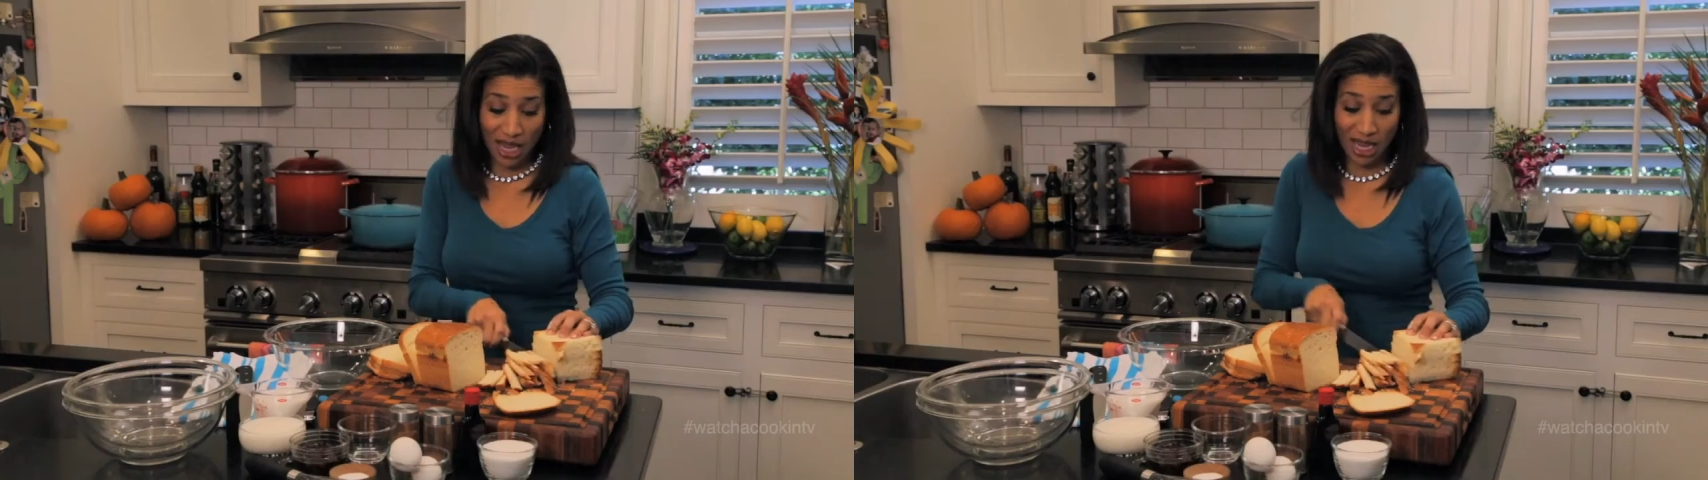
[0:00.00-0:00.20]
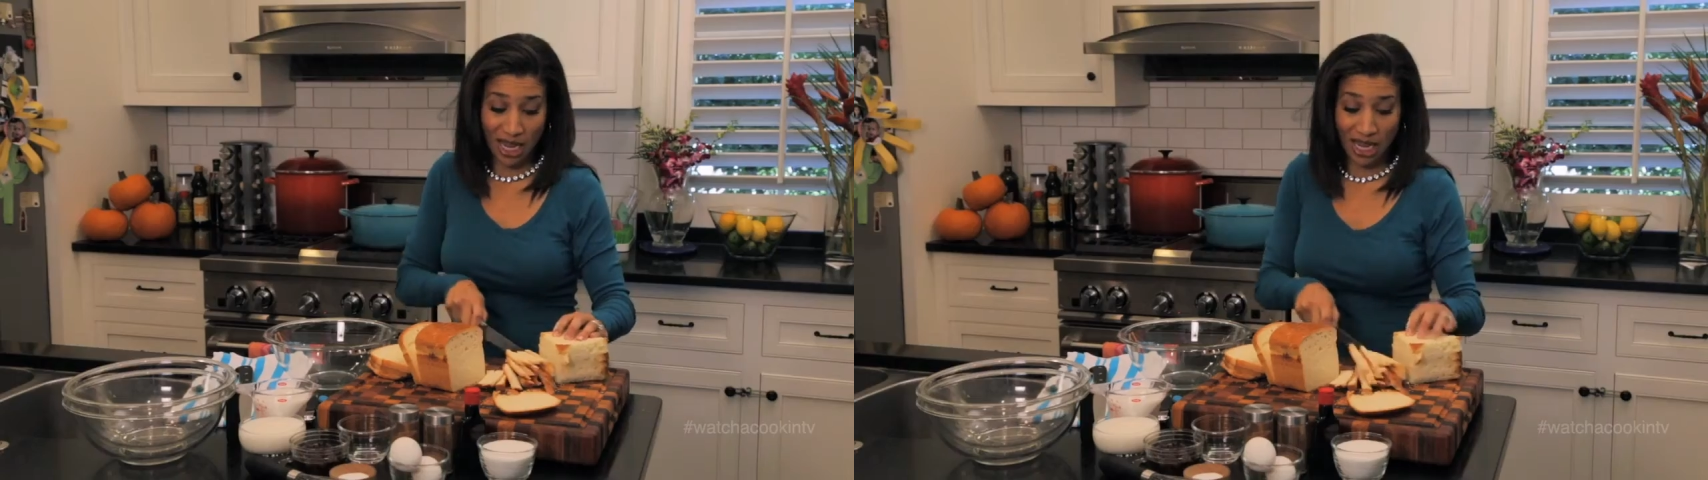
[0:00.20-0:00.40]

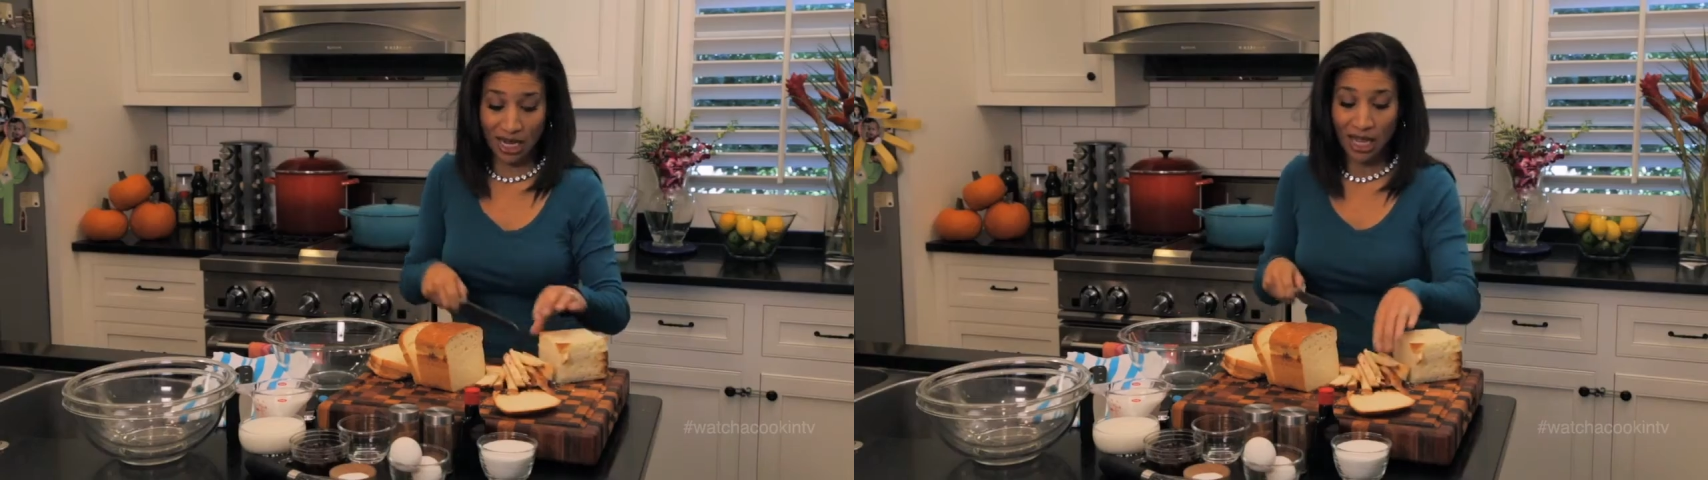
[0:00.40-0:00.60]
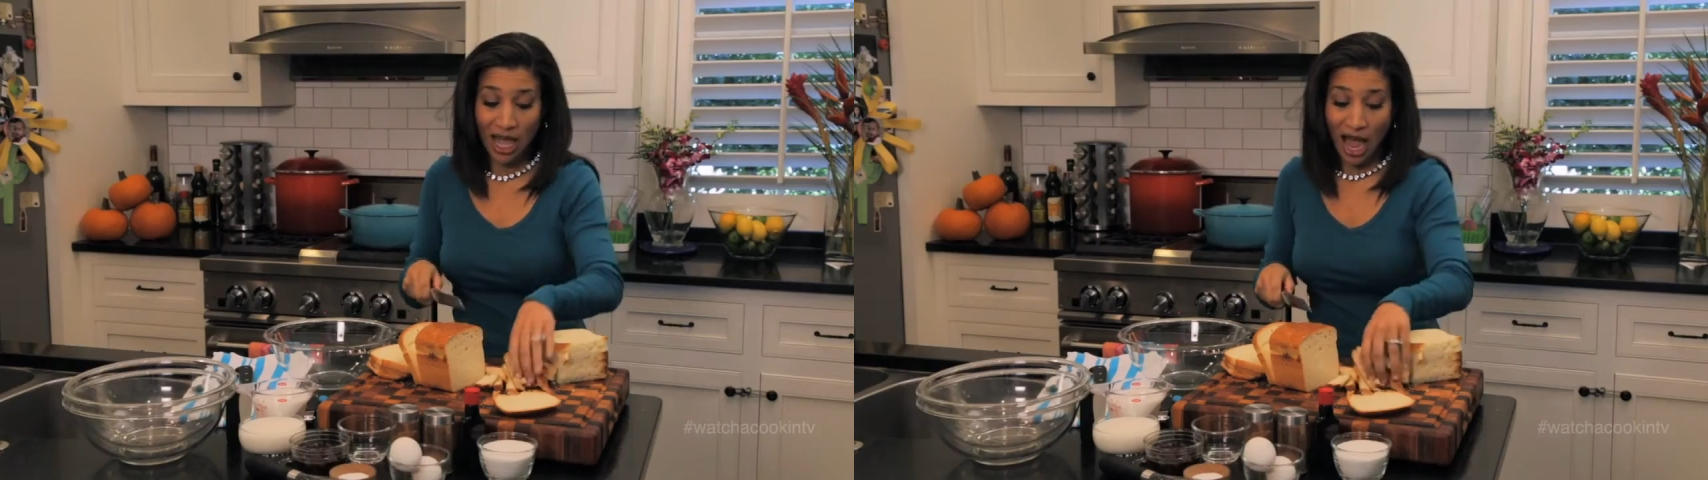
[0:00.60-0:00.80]

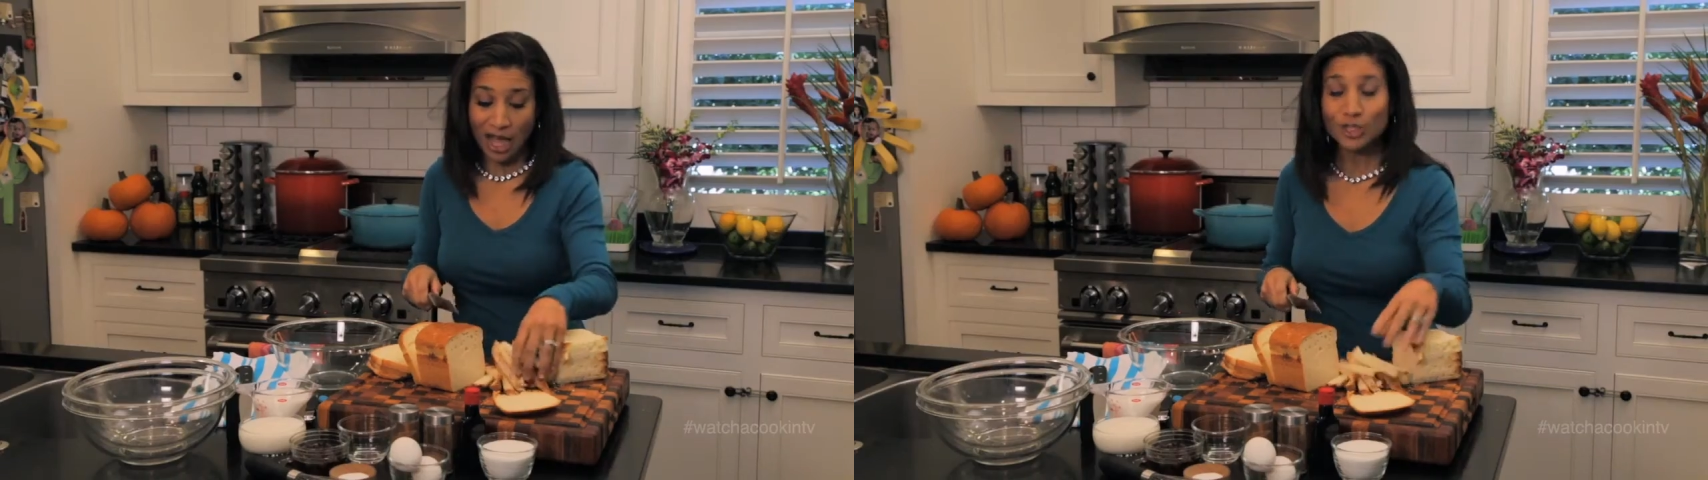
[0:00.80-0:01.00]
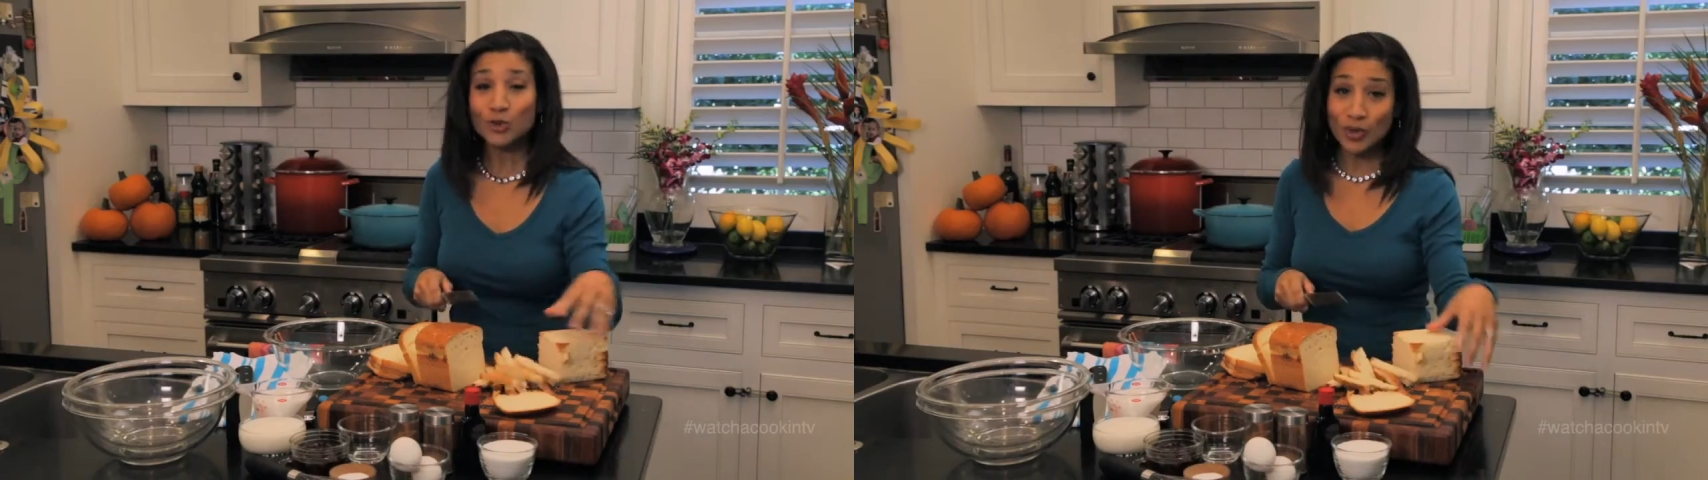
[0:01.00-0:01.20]
Jamaican
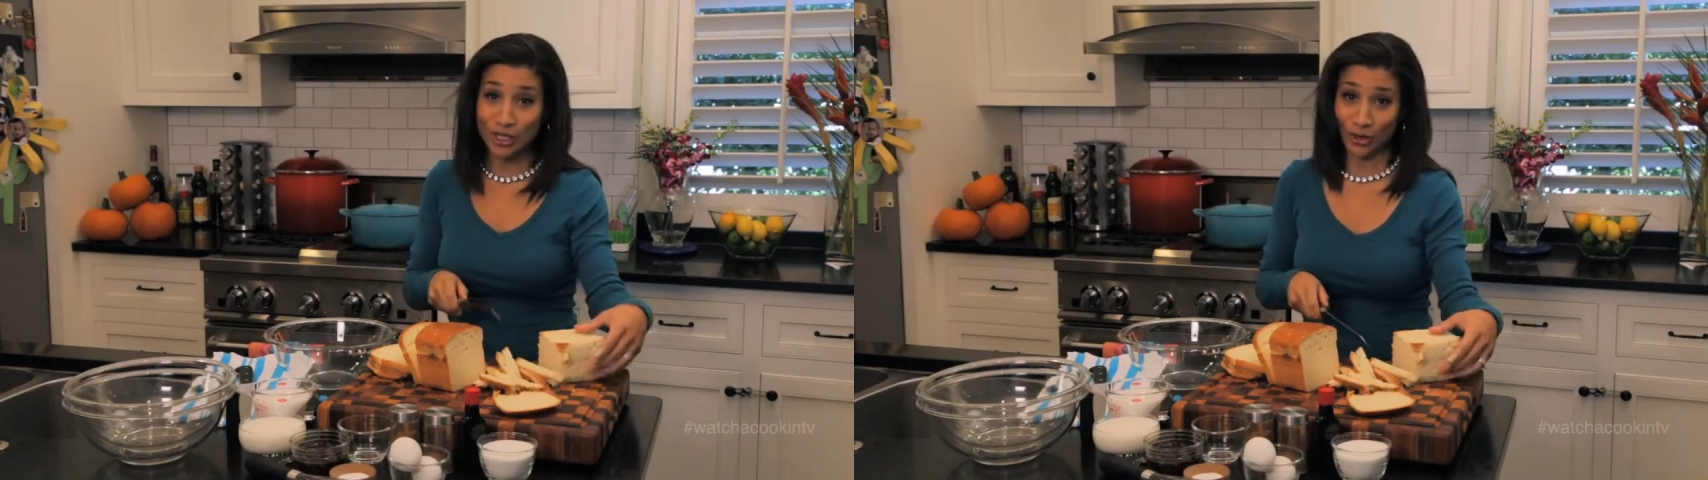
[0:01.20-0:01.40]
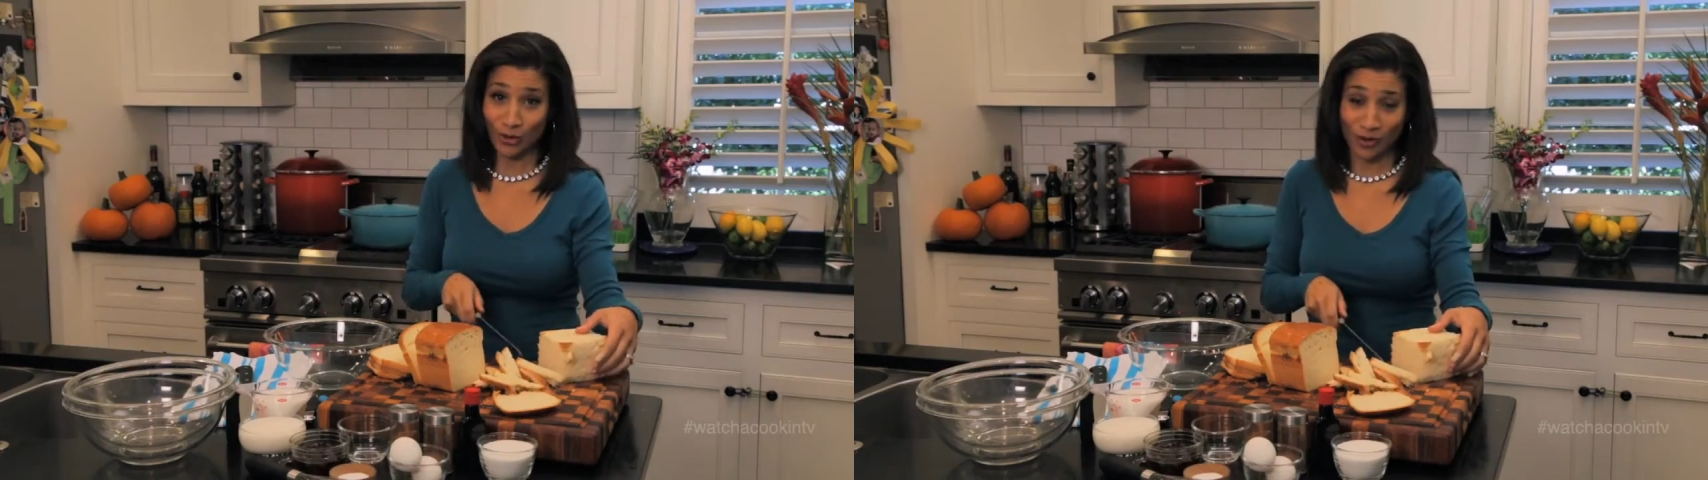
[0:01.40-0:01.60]

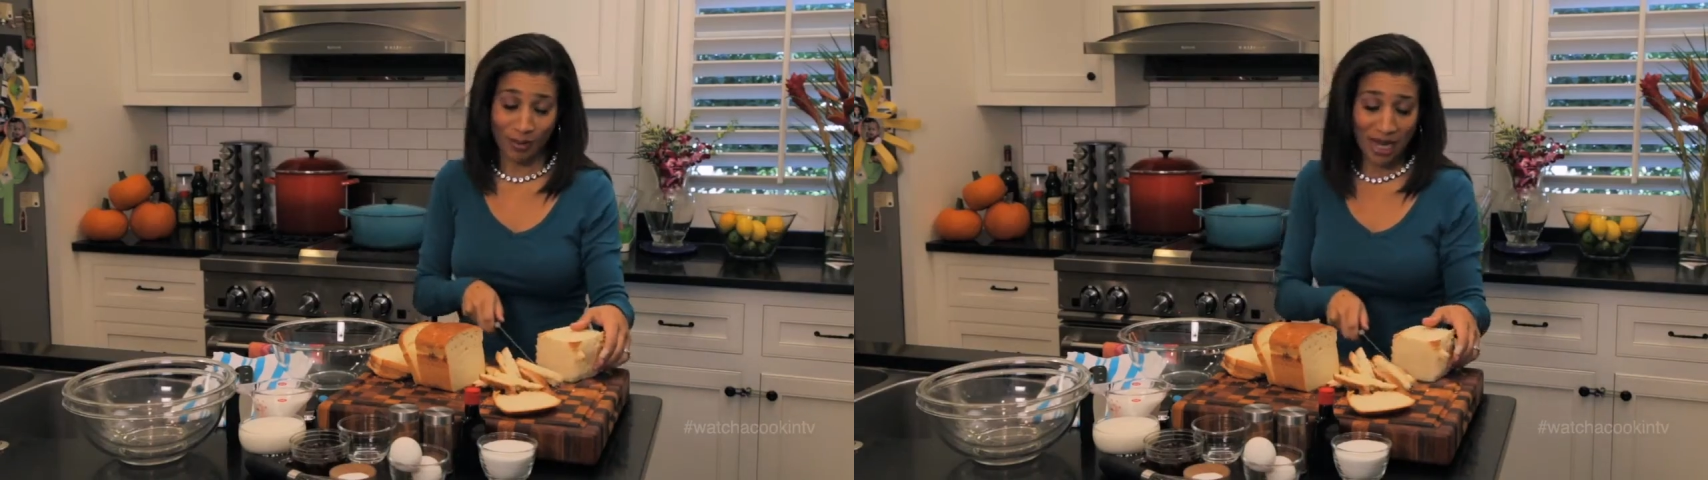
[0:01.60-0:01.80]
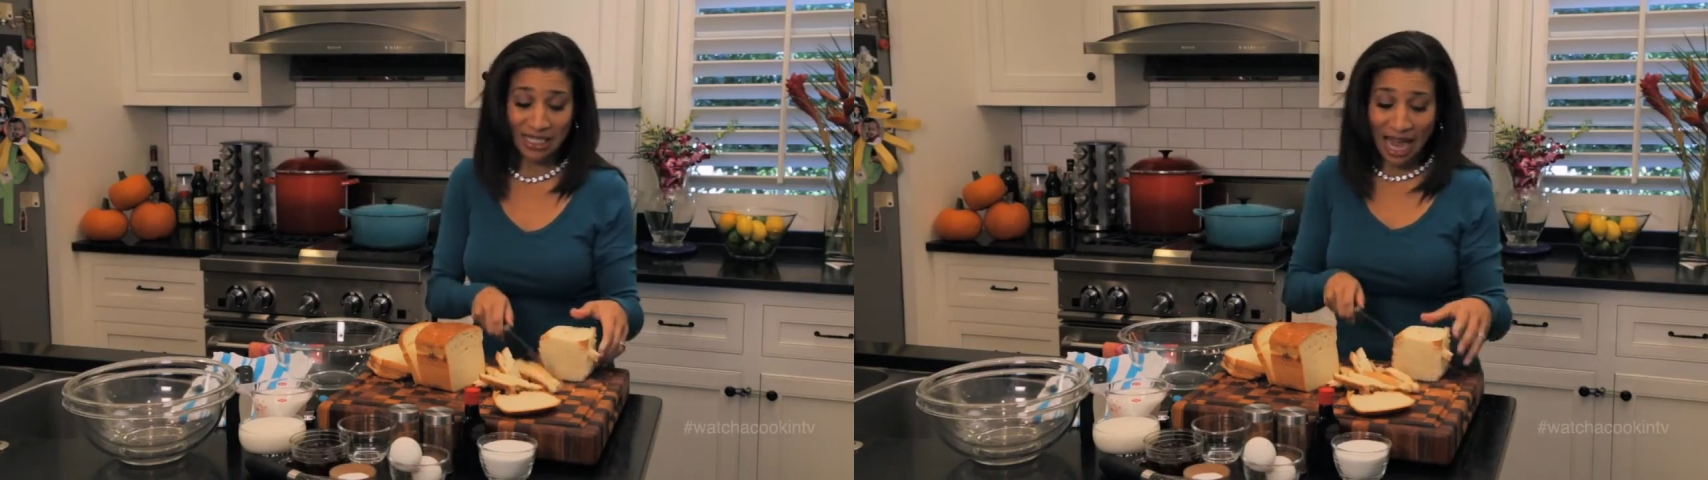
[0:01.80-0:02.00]
sweet tooth from.